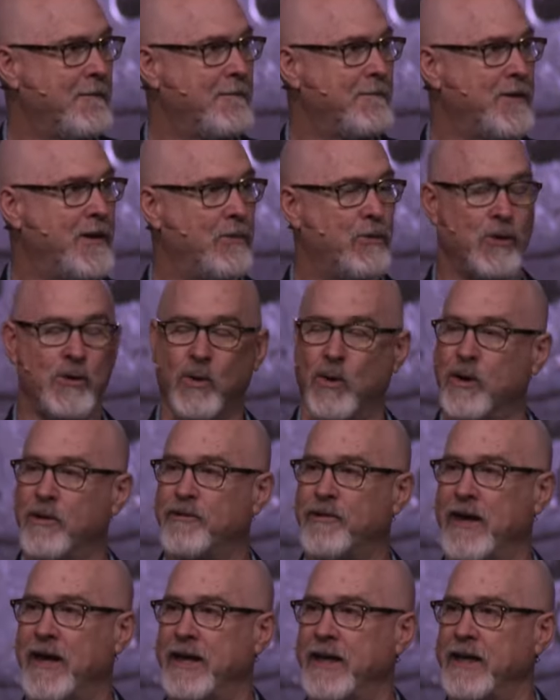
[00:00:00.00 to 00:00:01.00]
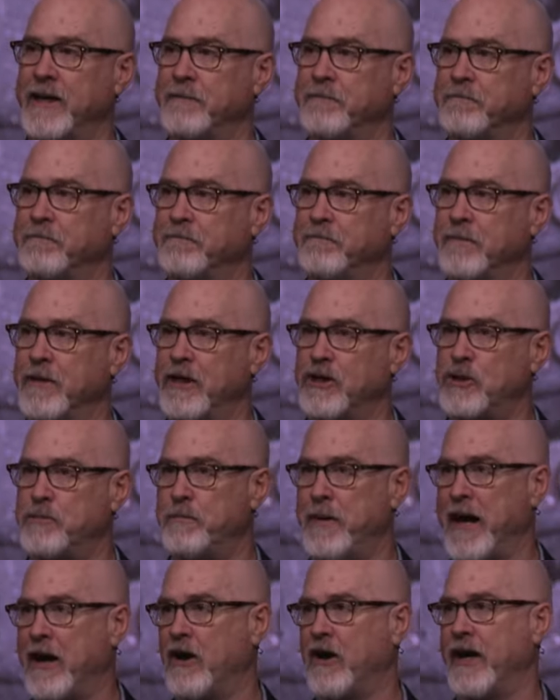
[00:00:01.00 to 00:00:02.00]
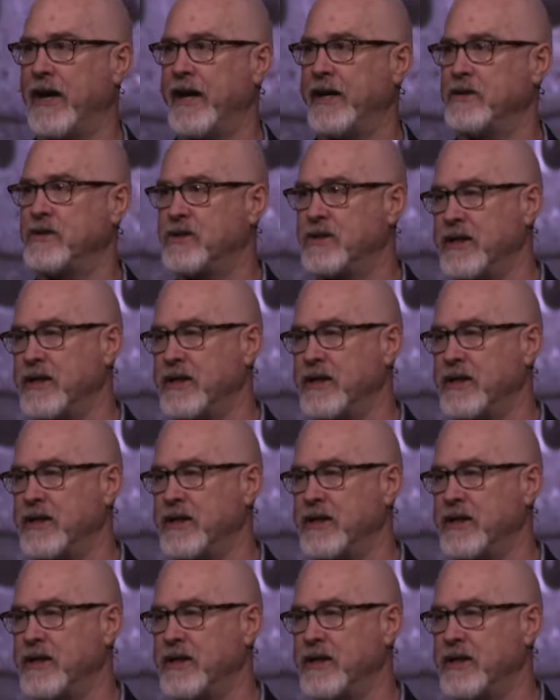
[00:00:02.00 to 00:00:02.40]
that will glorify Him. Let's bow our heads